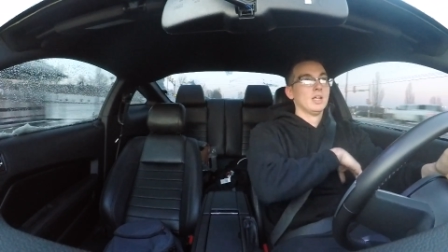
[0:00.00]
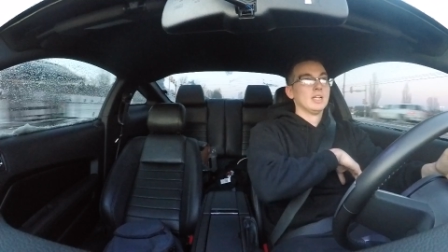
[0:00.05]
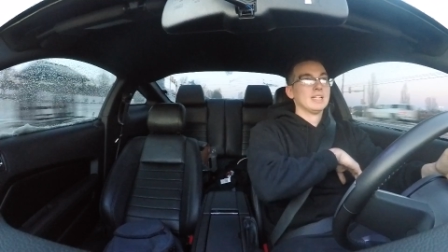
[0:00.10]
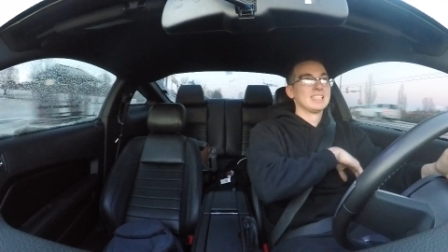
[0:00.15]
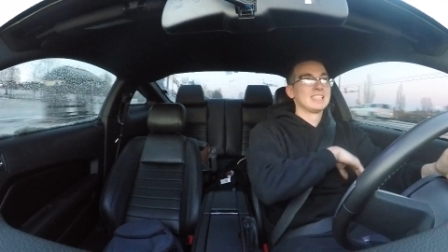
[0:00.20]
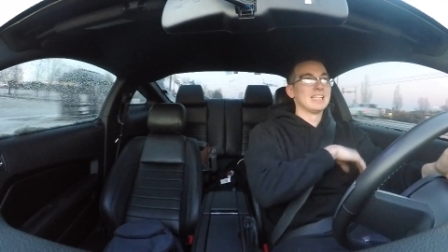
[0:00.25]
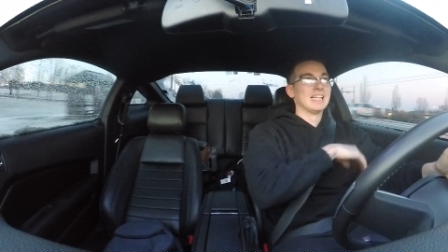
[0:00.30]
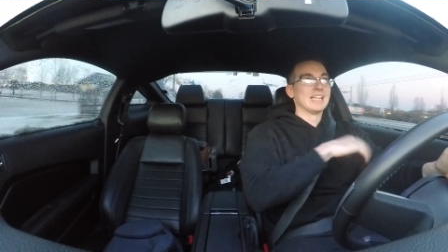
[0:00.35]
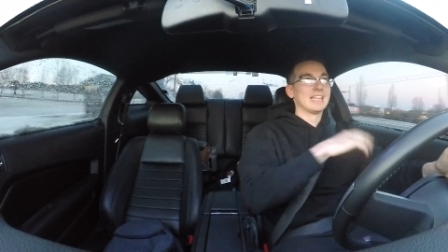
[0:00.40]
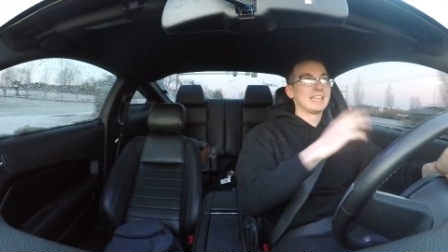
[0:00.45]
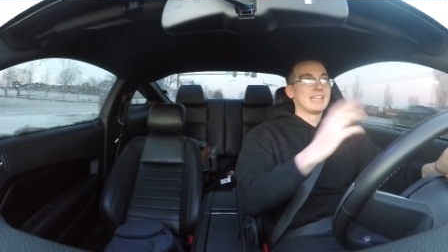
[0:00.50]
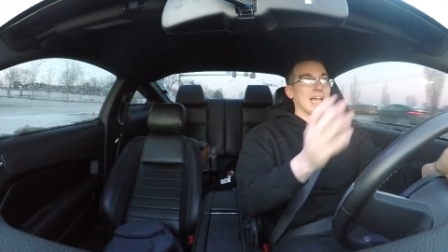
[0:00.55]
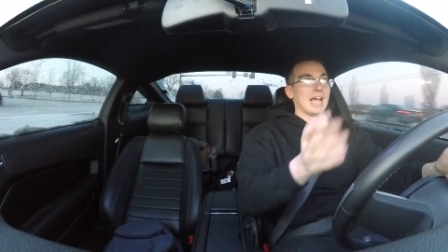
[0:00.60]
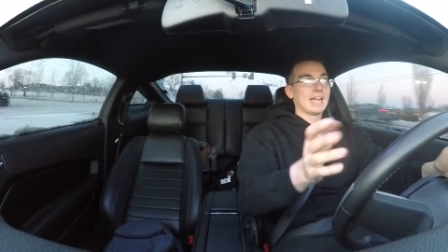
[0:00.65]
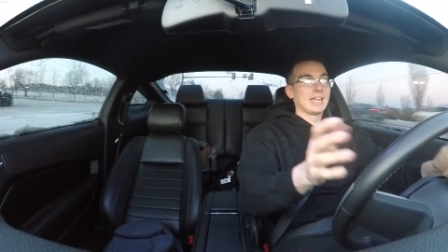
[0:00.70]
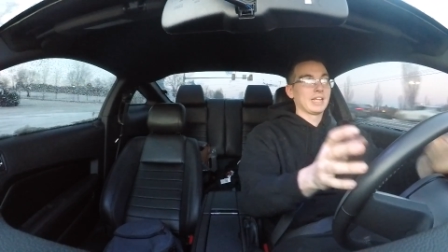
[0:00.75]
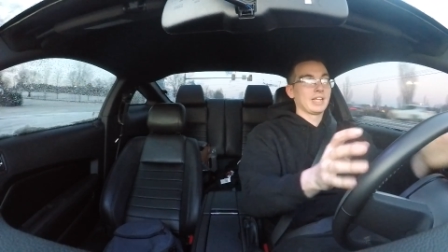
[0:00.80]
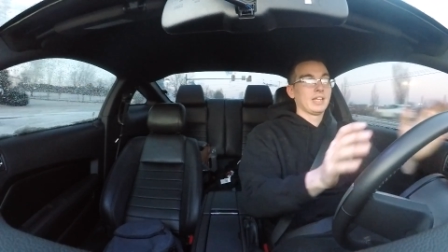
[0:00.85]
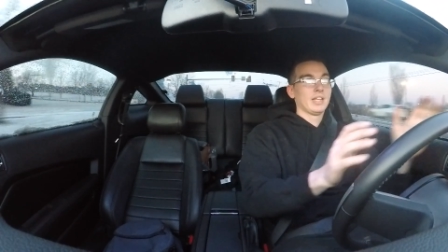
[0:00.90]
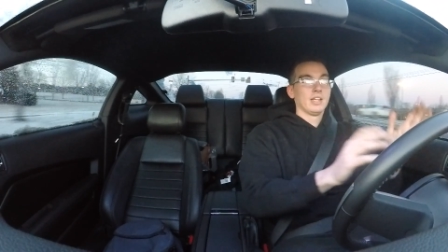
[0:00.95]

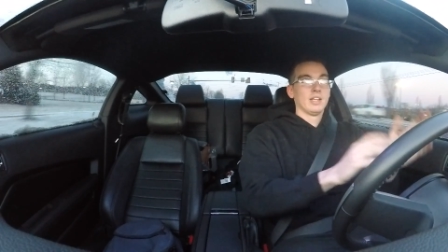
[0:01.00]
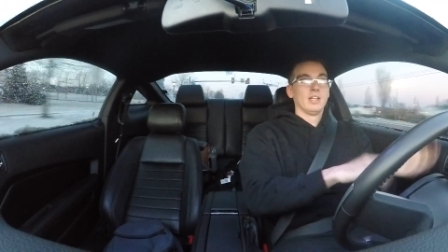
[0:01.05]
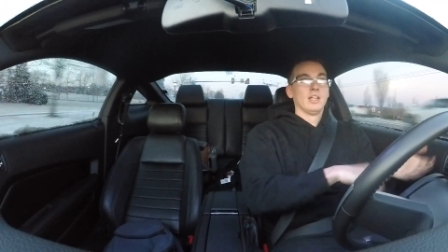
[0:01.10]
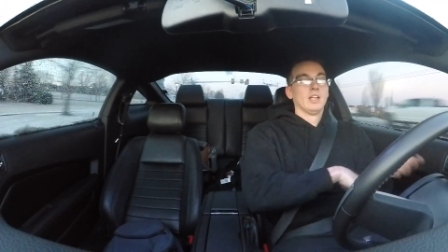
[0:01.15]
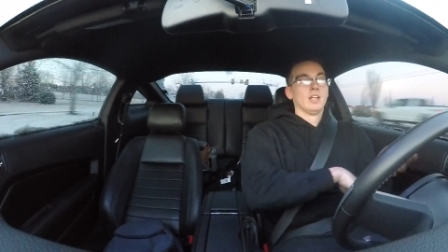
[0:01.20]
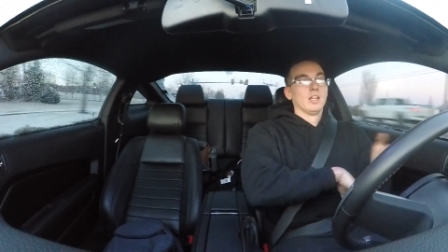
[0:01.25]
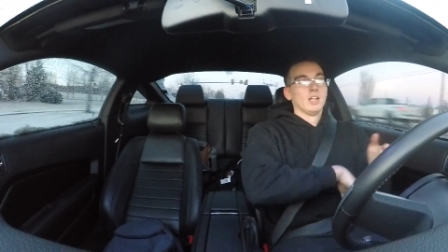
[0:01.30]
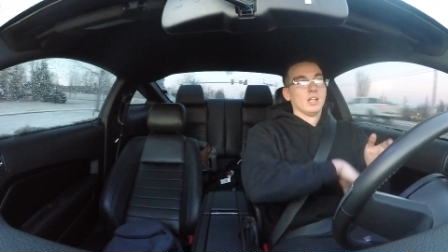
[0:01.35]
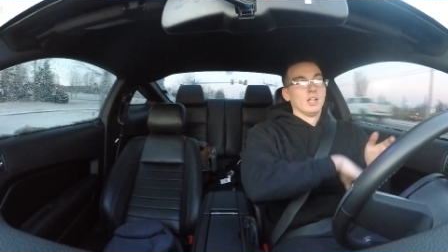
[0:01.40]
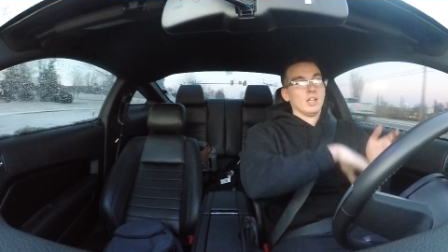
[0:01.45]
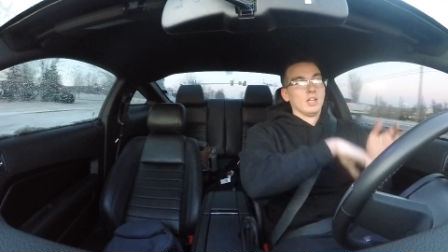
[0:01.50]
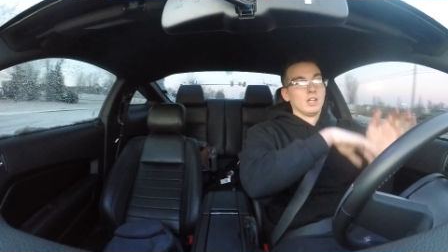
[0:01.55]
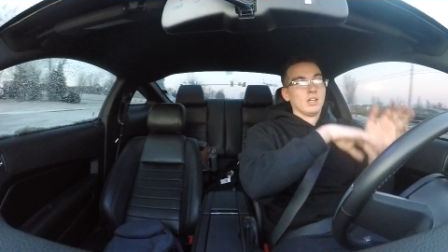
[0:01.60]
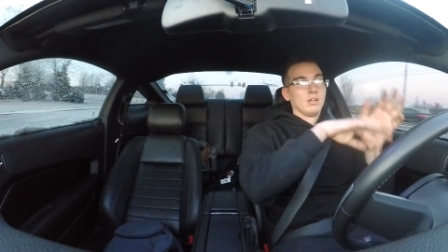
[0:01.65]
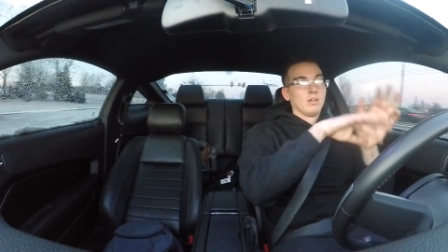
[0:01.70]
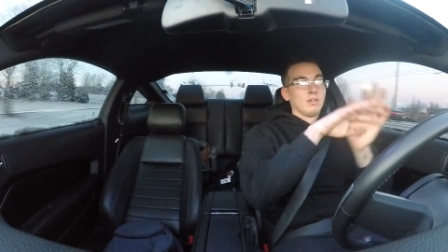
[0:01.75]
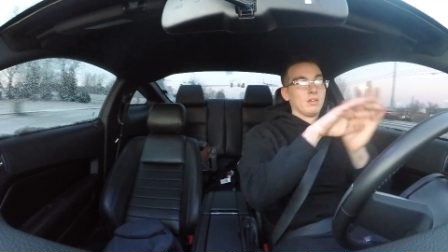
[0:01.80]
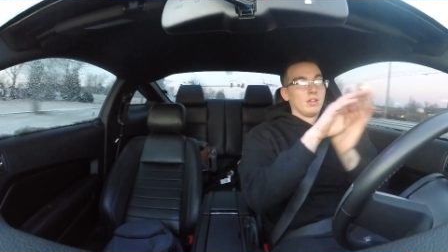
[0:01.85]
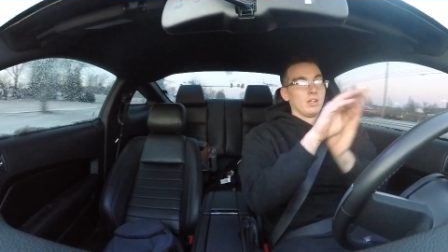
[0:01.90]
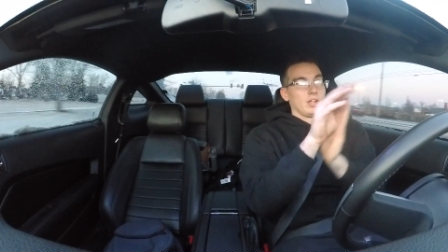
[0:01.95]
Synthetic
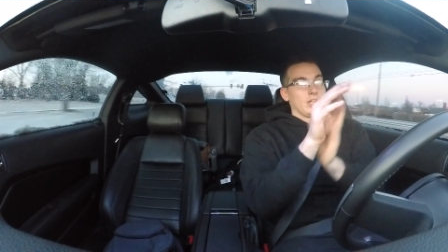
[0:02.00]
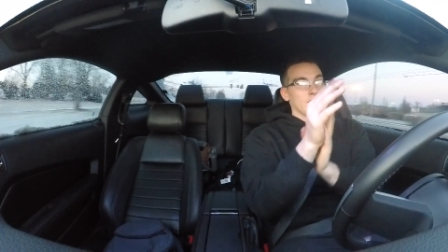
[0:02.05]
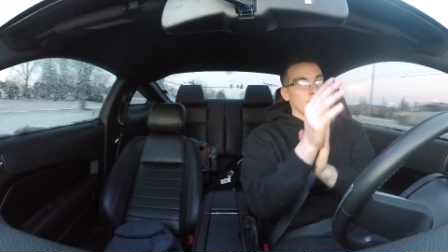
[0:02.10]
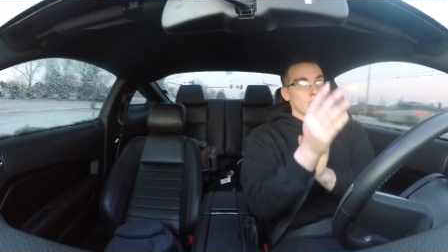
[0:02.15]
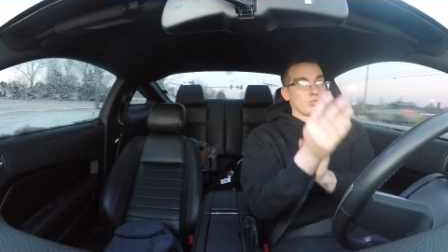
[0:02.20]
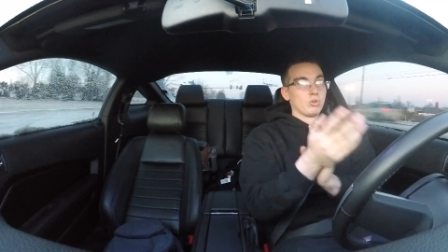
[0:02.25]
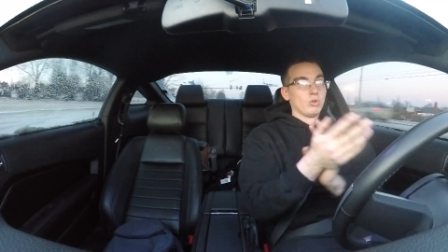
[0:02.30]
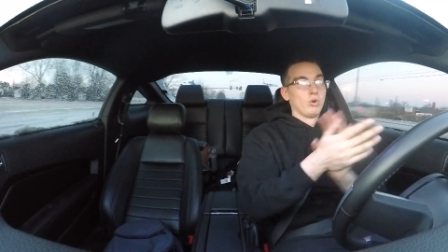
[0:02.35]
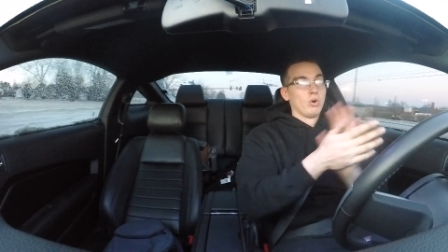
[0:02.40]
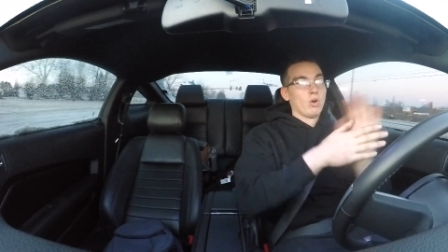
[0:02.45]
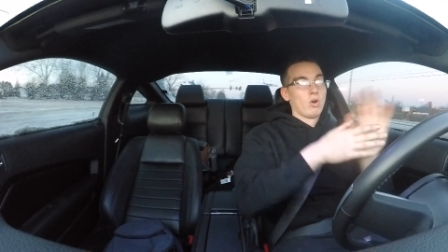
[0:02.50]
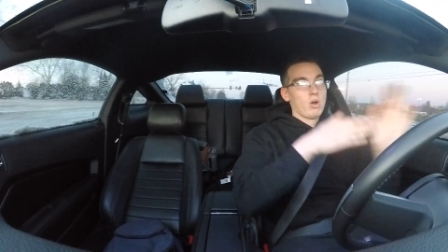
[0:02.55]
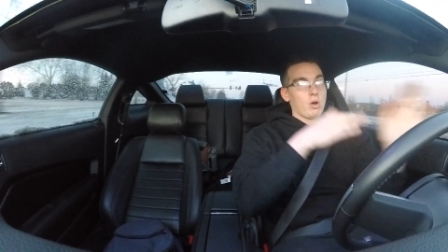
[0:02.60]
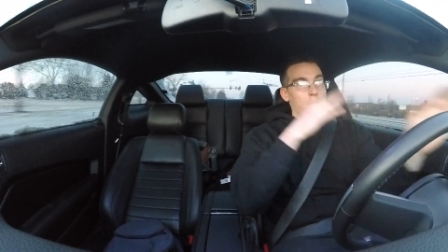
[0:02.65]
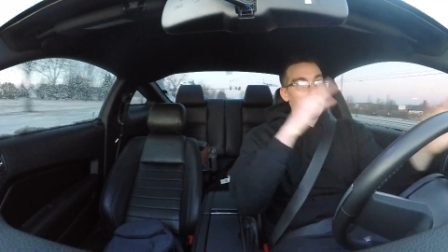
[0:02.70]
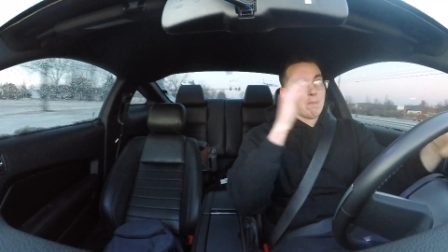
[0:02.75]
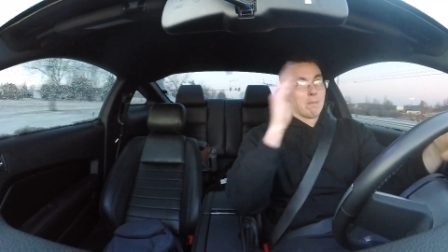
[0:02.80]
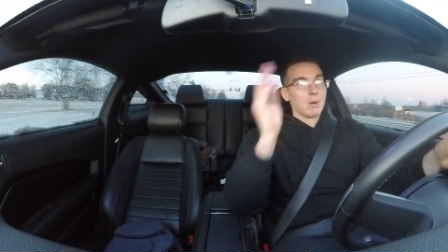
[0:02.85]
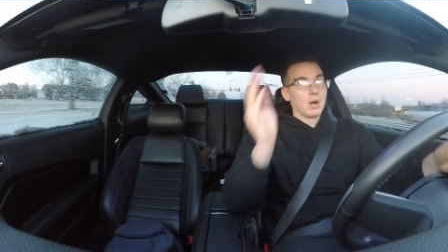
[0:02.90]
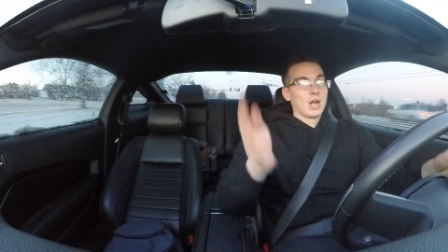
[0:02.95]
is crude
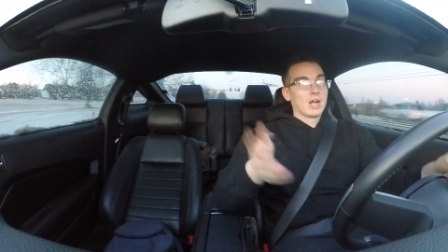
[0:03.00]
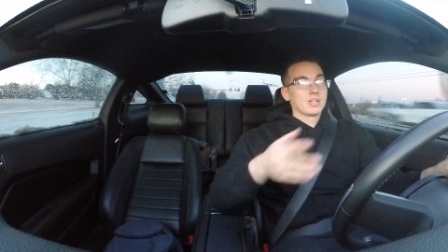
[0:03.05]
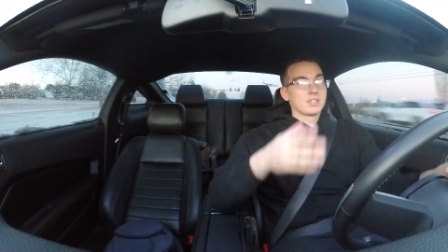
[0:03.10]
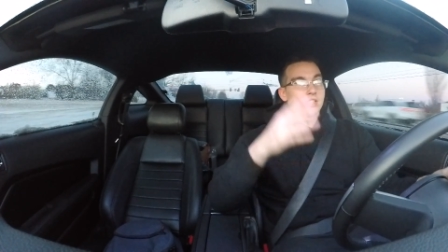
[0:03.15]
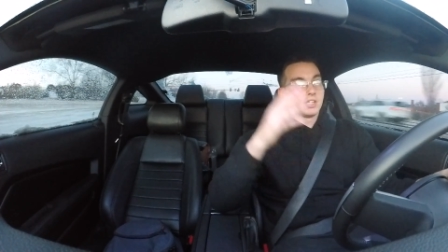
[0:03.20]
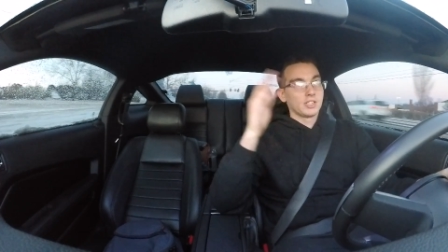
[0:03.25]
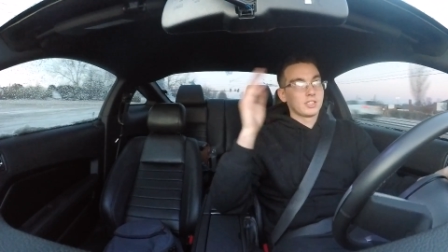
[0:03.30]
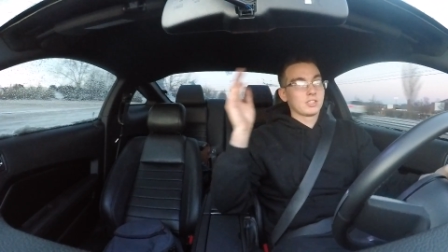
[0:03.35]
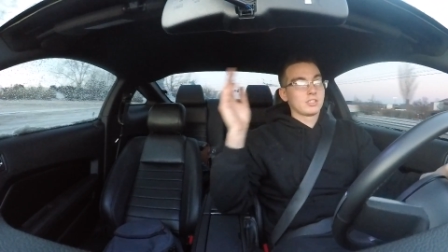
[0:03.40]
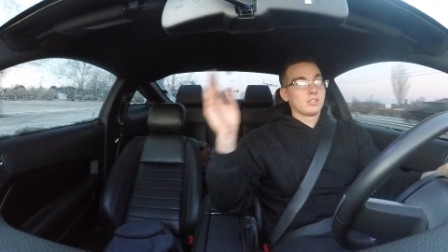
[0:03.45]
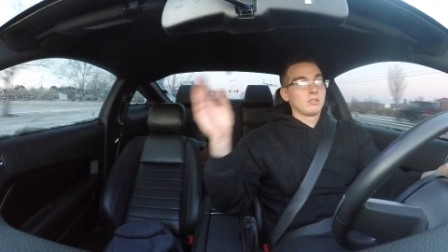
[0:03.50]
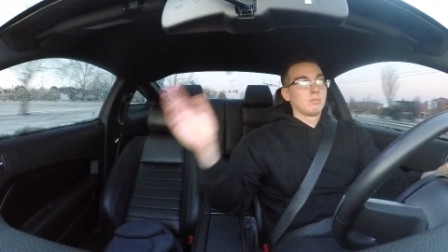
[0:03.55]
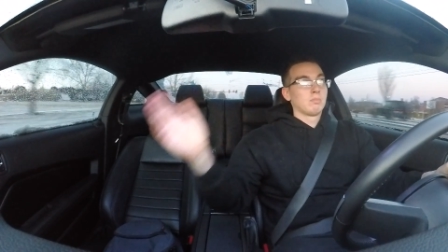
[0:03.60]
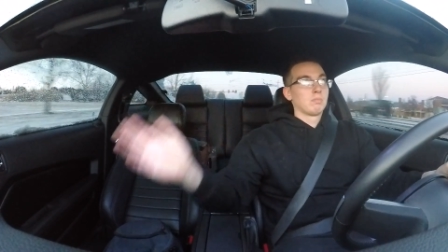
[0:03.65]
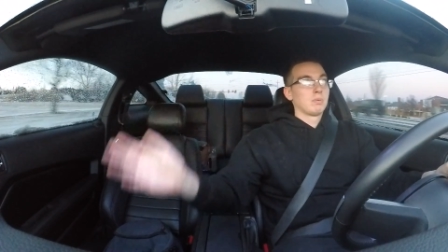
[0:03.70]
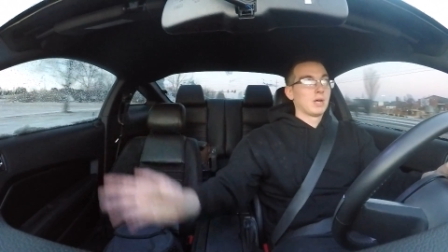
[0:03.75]
oil, processed,